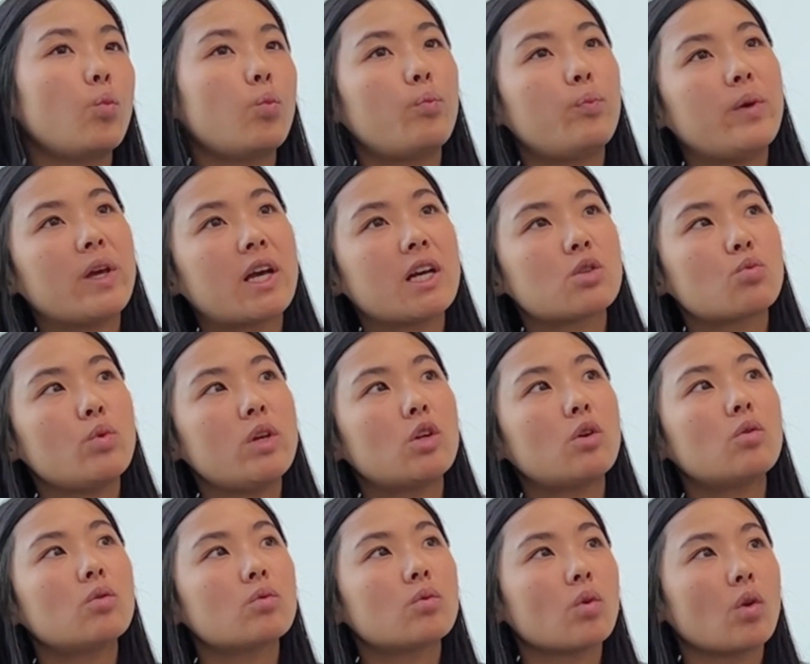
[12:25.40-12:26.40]
Because we
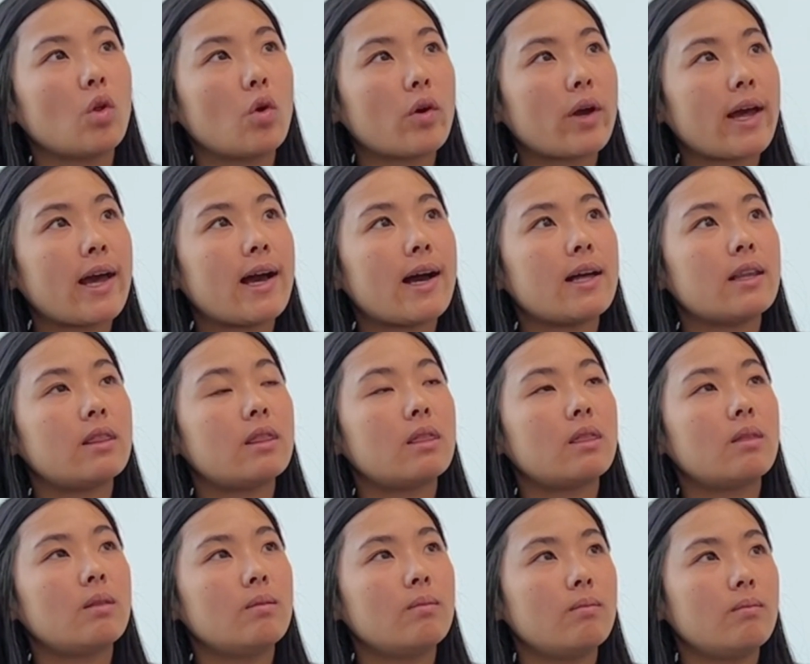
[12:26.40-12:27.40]
don't look at
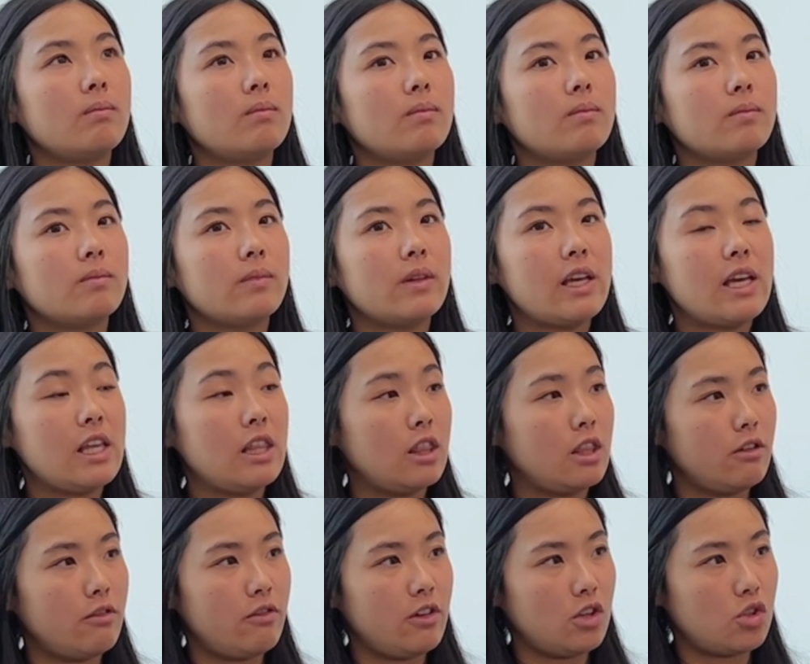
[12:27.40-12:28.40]

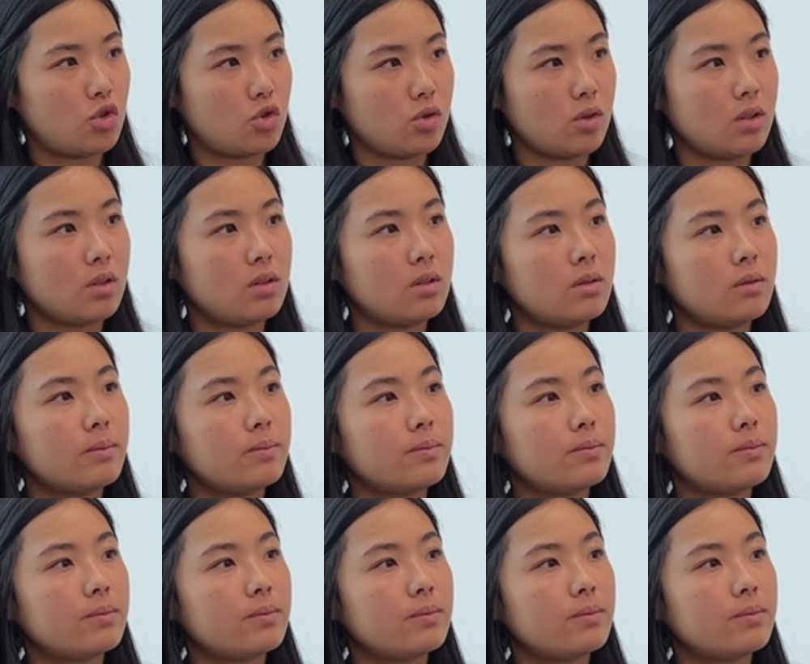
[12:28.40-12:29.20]
individual